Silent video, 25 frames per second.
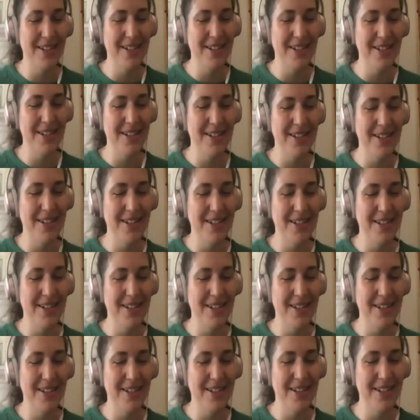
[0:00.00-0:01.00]

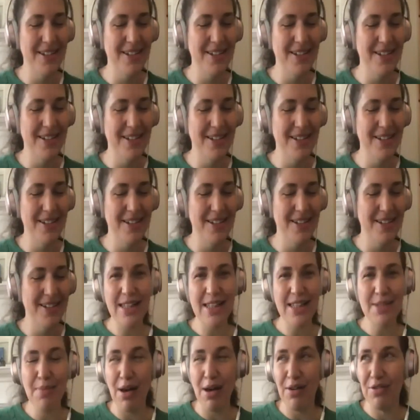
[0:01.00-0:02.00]
Yeah. That's
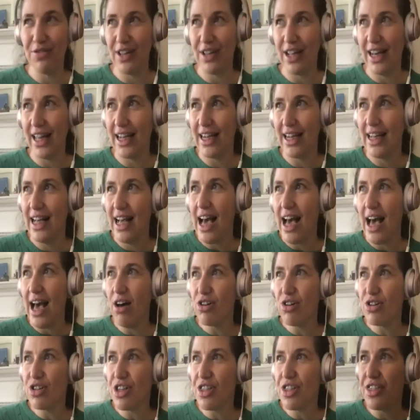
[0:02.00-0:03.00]
my feeling. I
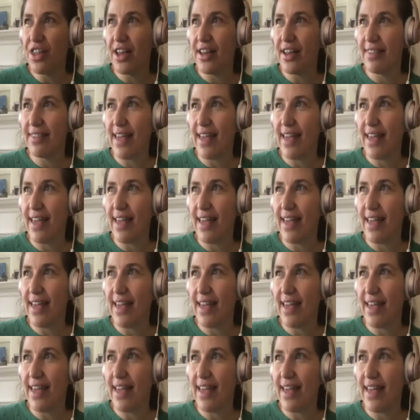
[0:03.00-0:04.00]
also think that,
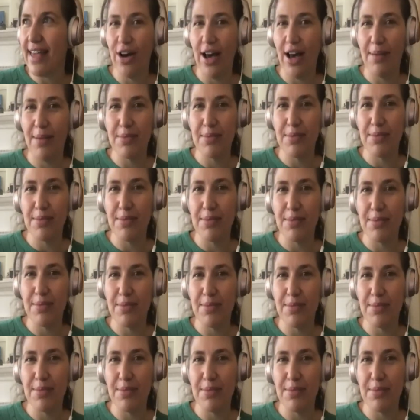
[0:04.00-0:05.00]
you know, I'm still
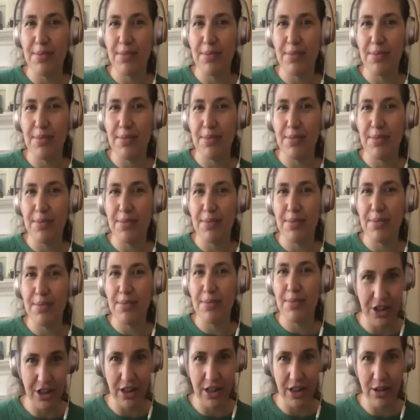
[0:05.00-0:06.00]
interested in string
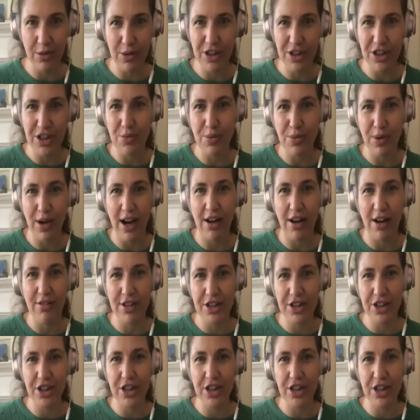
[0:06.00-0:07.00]
cosmology, which is mm-hmm. what I
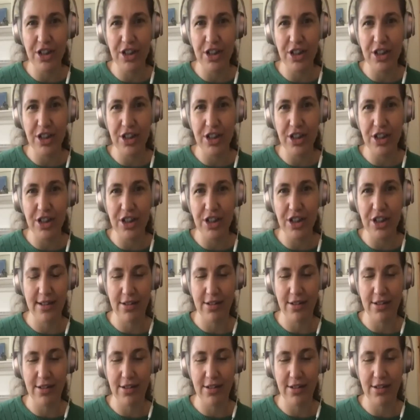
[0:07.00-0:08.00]
originally worked on as a
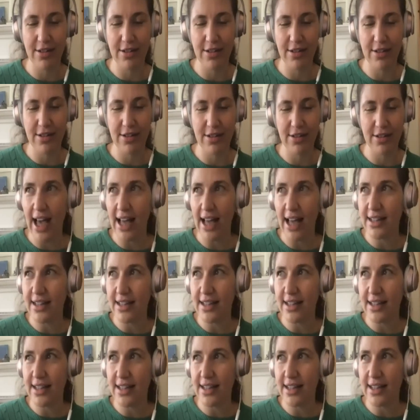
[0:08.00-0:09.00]
grad student. I
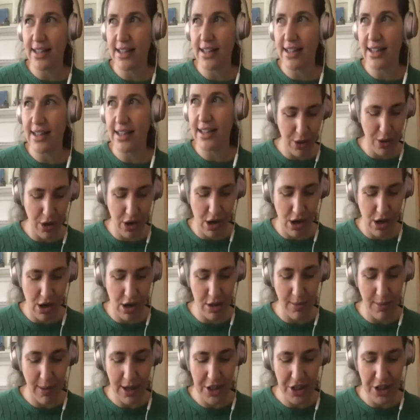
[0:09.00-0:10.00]
didn't plan to work on
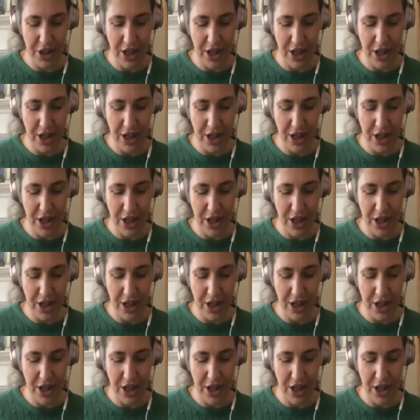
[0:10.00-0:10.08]
cosmology.